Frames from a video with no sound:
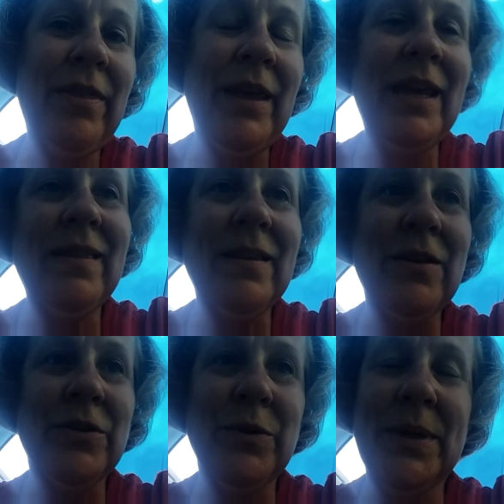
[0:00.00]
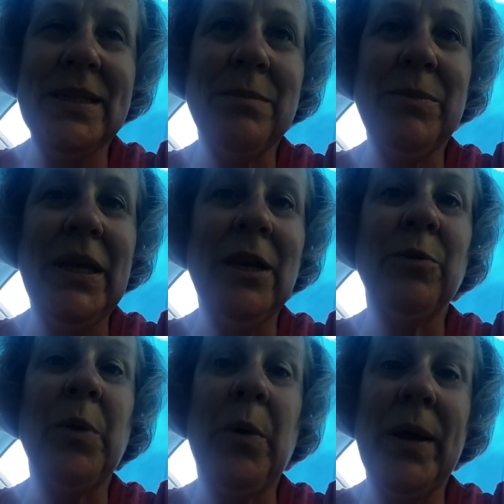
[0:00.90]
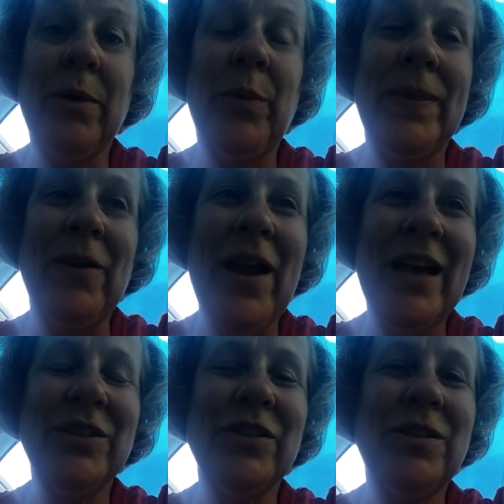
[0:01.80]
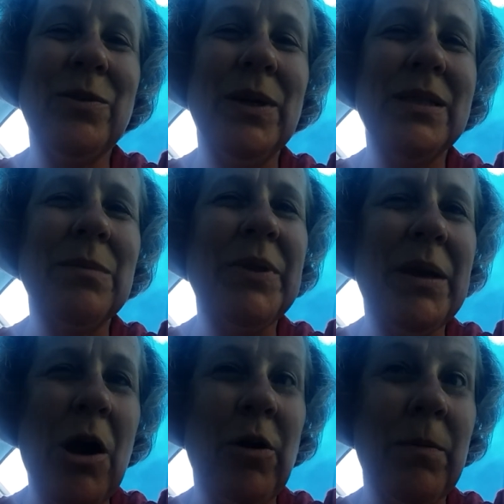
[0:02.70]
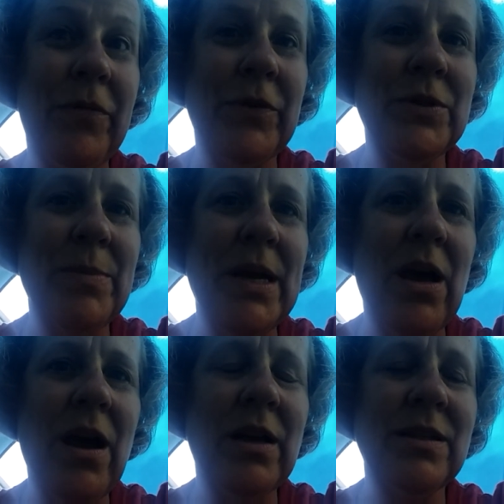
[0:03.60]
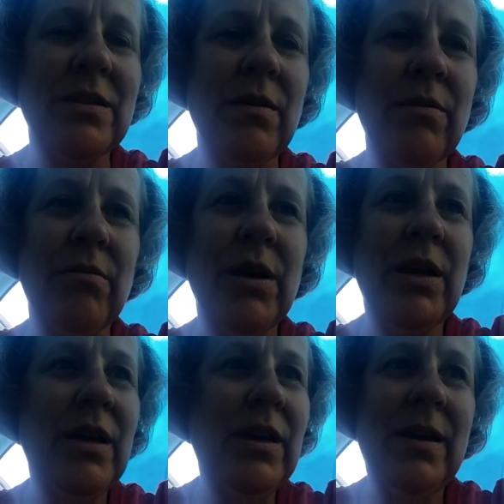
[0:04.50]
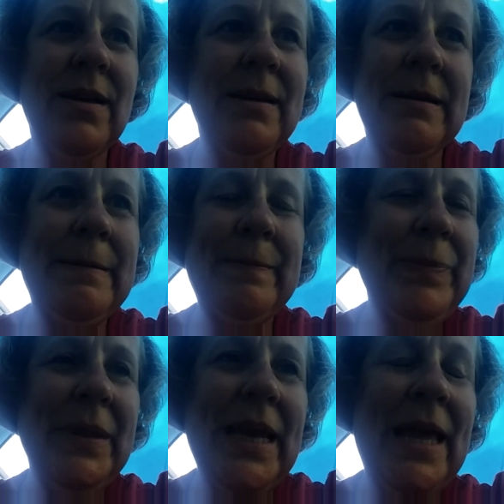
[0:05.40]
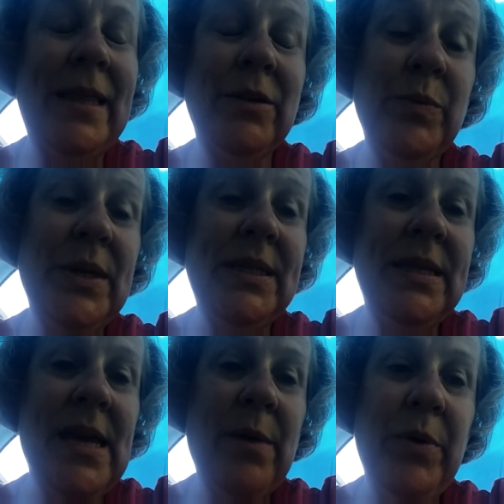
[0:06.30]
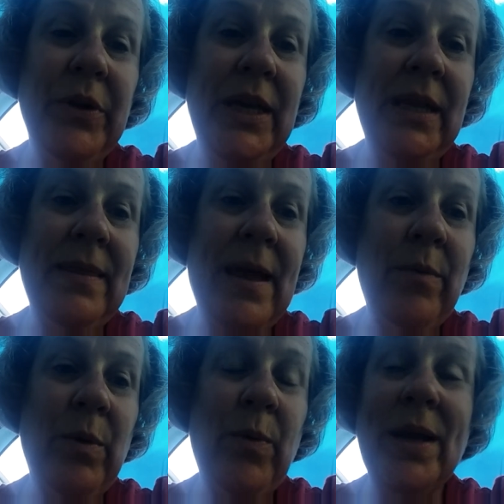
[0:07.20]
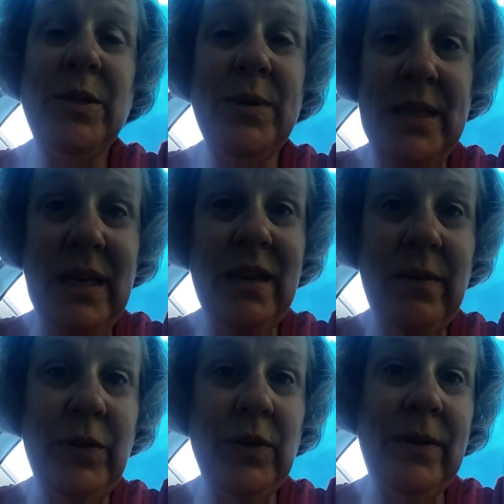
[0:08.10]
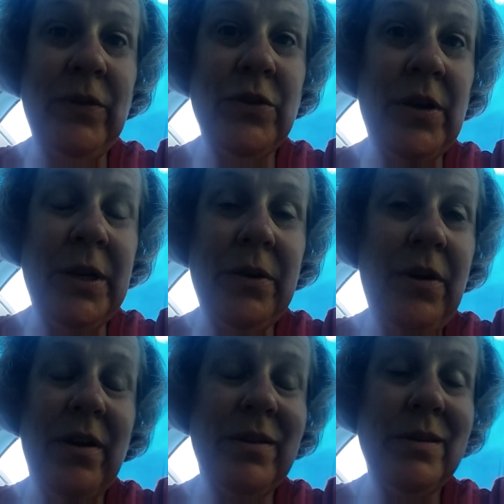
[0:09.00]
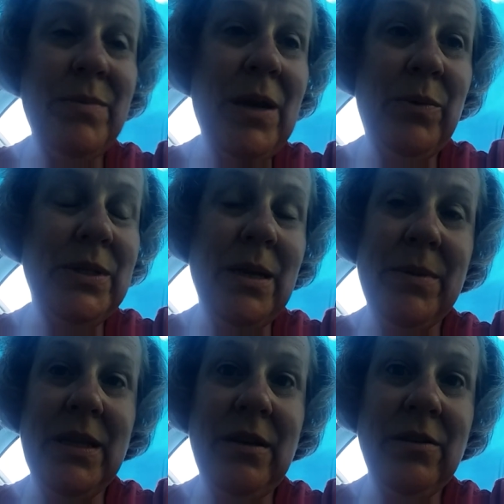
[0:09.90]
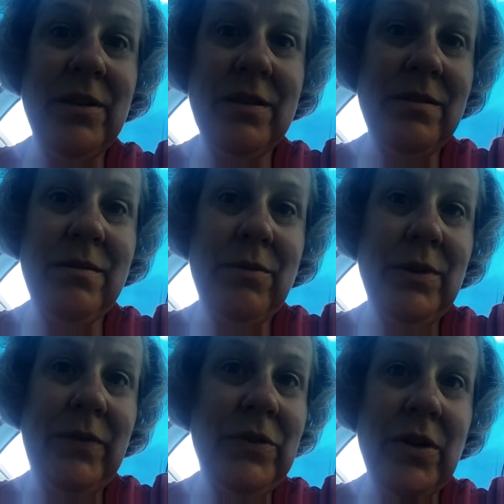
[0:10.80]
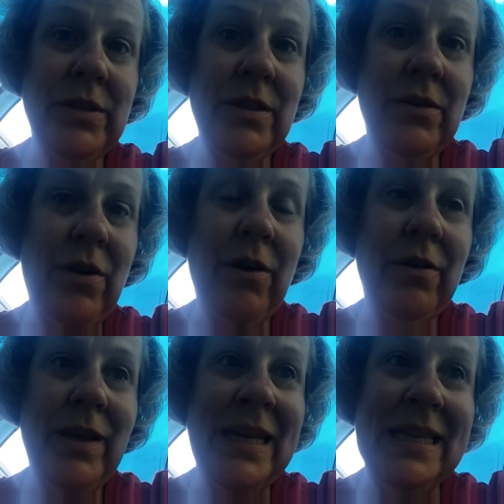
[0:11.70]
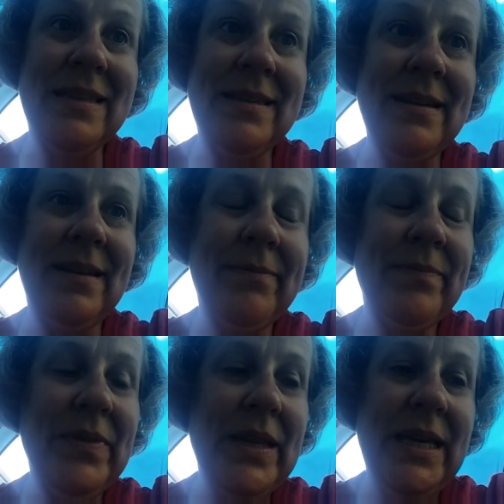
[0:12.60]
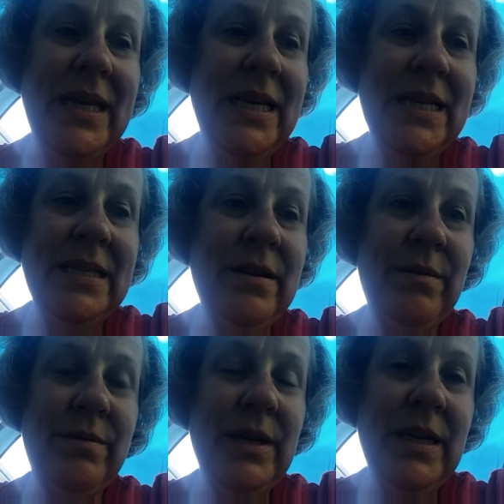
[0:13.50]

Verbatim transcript: thinking that they're doing something heroic when they're actually doing something harmful to my dog. So, and there's one city I work in that will write you a ticket if you leave your dog in the car. It doesn't matter what time of the year it is. You don't leave your dogs in the car in this city. So,